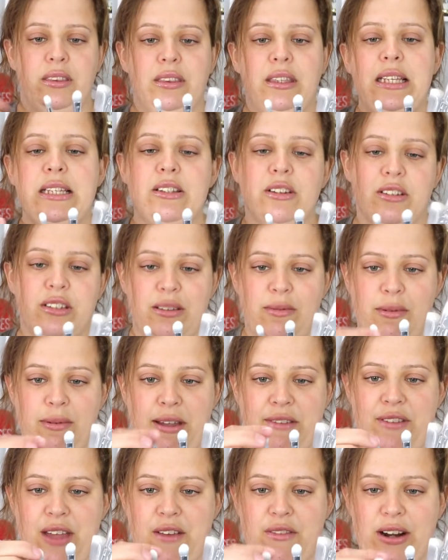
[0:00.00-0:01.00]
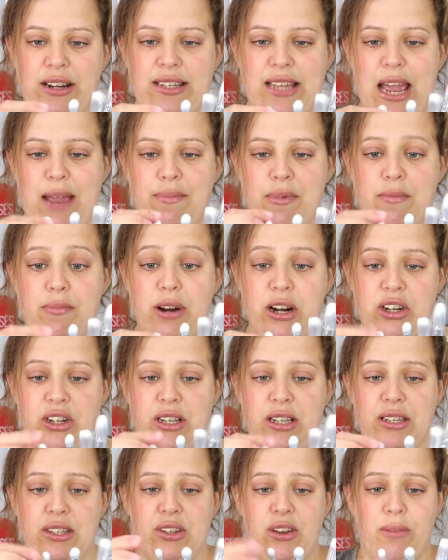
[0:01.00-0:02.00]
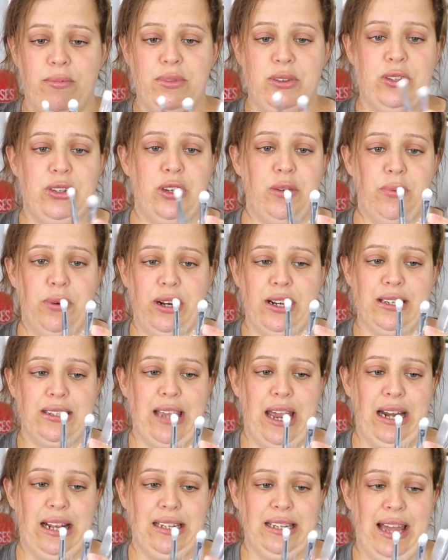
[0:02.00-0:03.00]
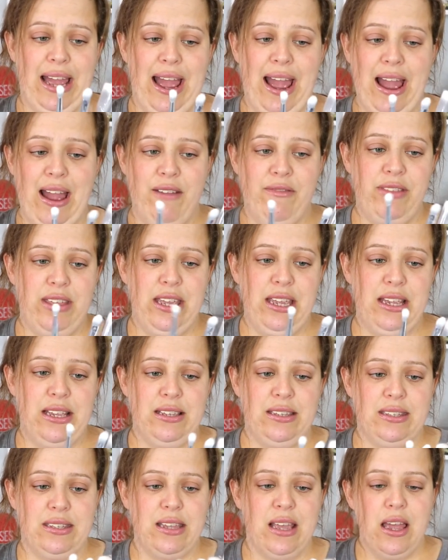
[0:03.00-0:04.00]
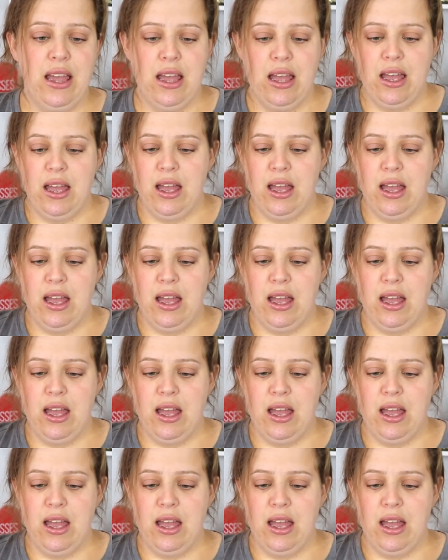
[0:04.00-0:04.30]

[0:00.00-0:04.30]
These are some of my favorite type of brushes, so I'm super excited to have these.